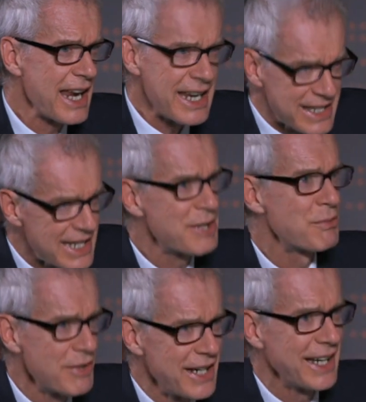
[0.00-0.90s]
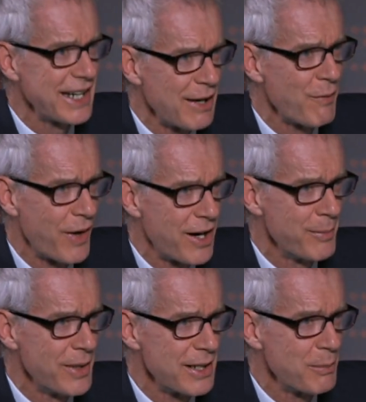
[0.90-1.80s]
Is this really an
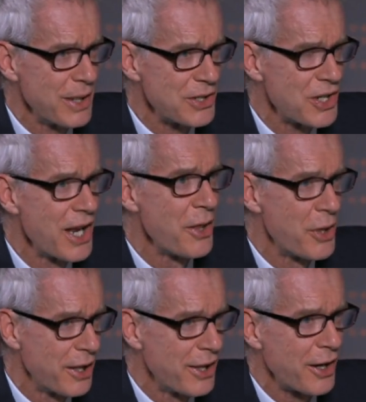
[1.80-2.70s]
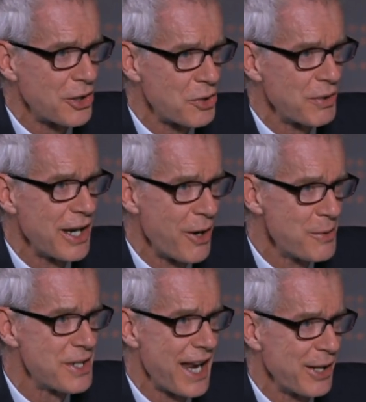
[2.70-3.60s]
environment in which the luxury
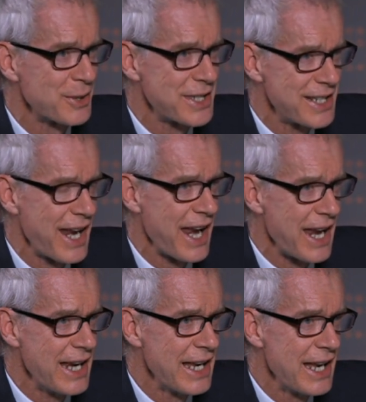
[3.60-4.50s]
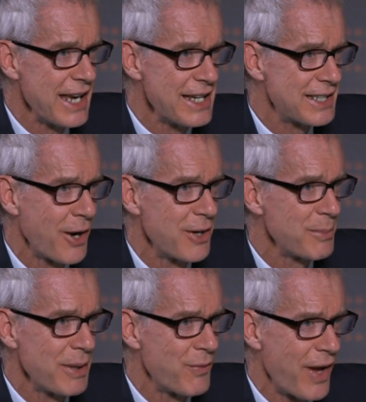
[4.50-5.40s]
hotel stay is going
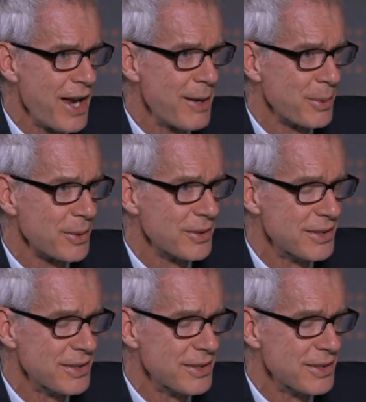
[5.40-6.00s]
to be viable?